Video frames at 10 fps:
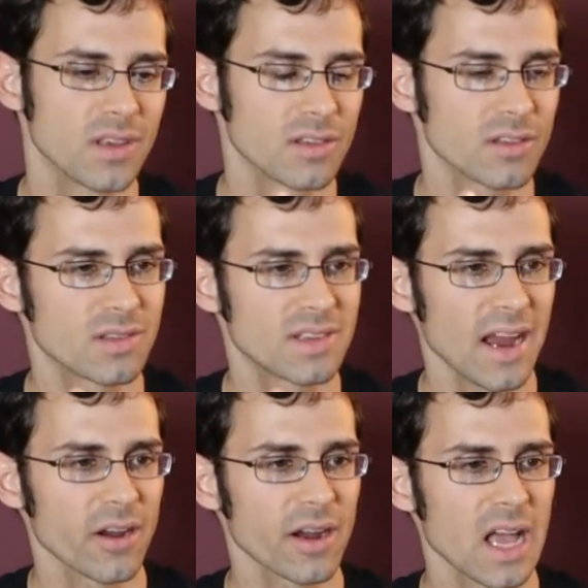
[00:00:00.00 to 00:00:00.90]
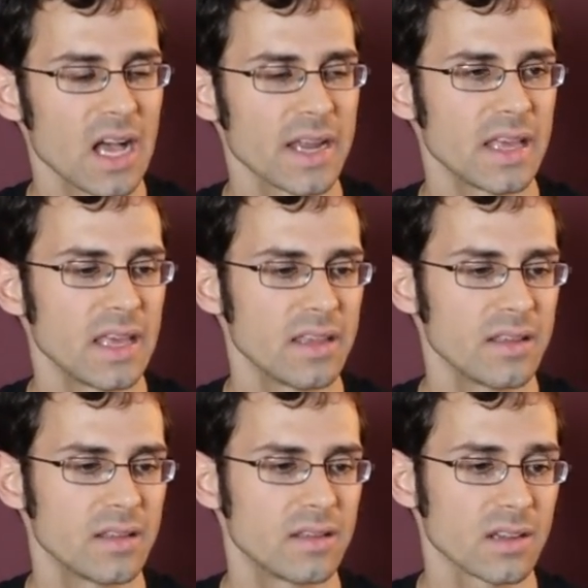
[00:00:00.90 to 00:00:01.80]
So Tarragon
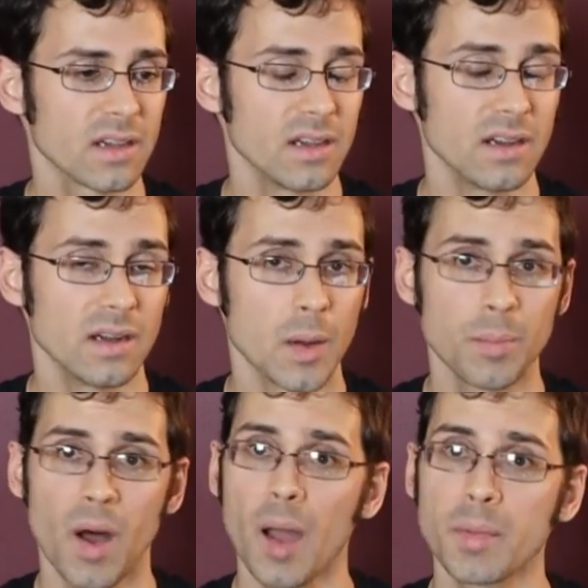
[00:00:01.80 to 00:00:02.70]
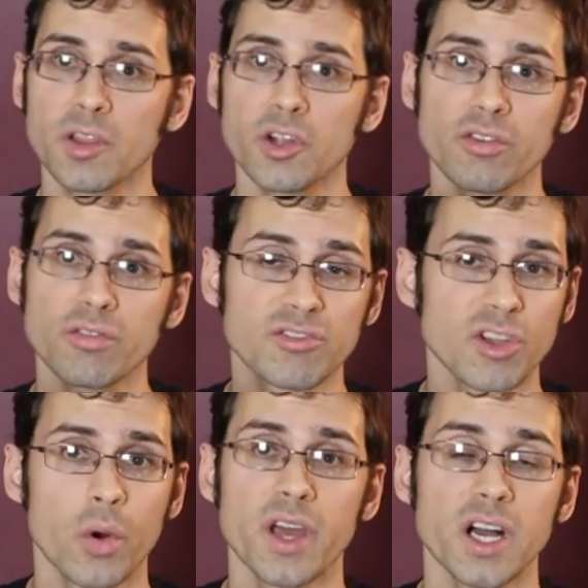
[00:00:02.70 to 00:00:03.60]
is a popular
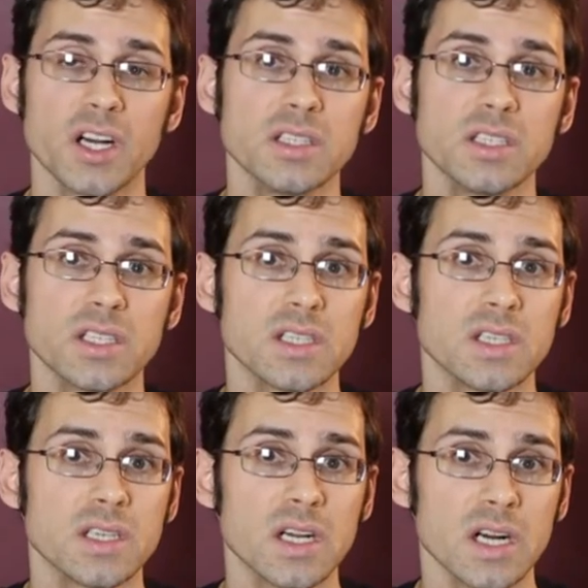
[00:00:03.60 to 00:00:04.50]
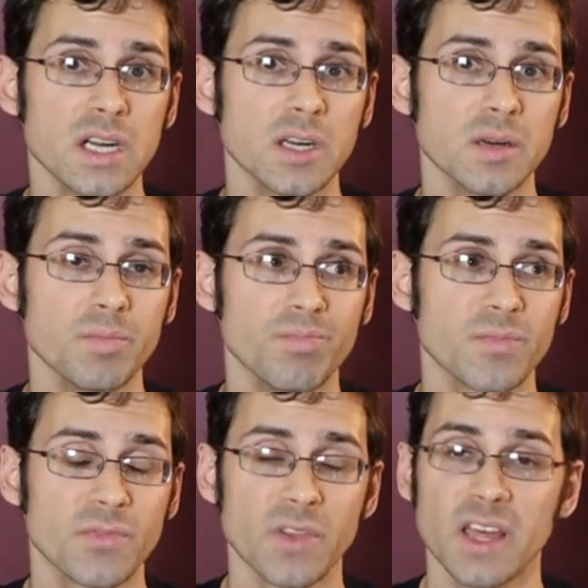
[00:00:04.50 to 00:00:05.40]
soda
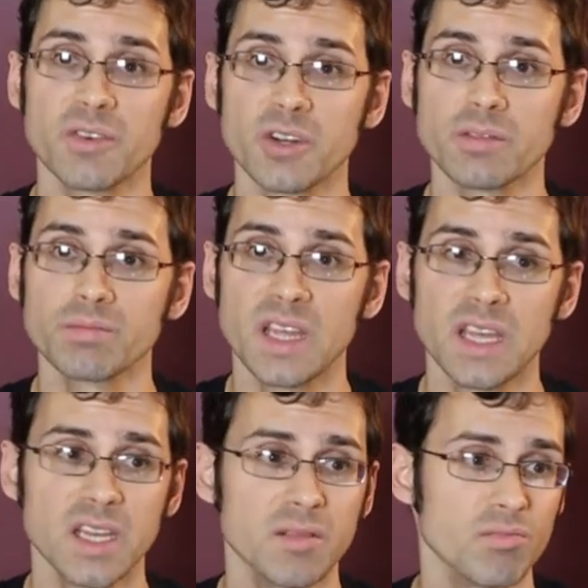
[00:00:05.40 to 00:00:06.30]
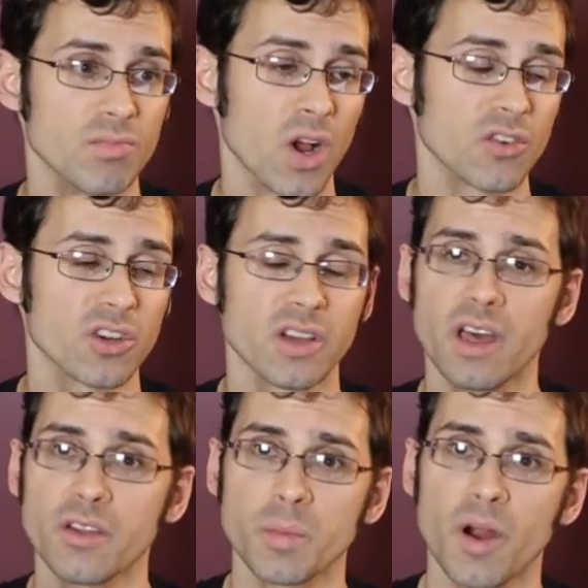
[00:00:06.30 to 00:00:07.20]
flavor in Russia and
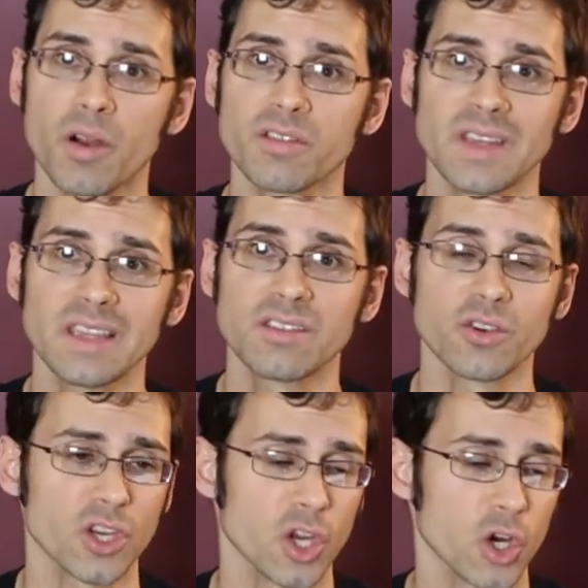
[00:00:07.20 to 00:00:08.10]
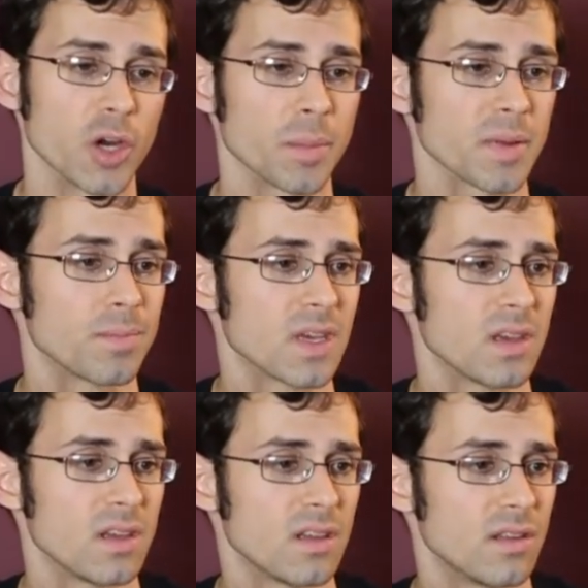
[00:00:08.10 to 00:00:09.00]
other parts of Eastern Europe.
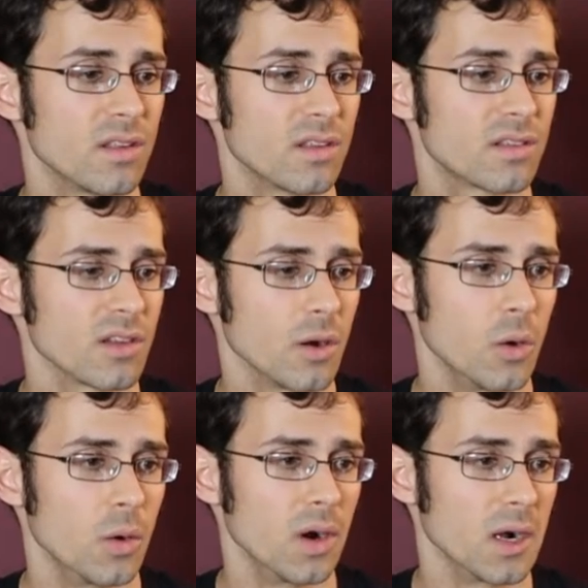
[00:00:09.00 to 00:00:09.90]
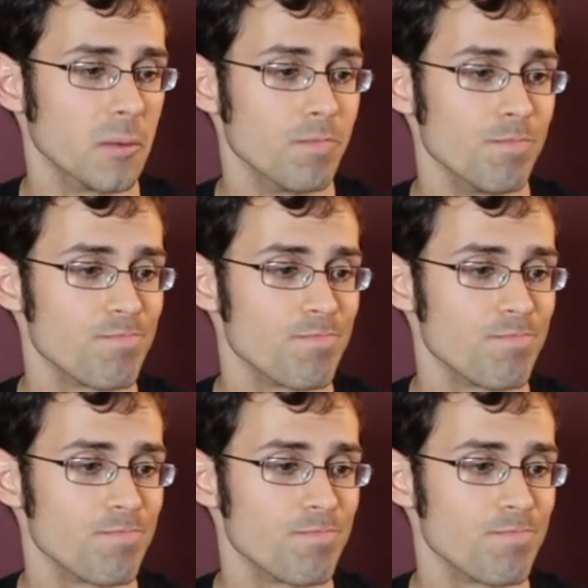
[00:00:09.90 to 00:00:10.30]
So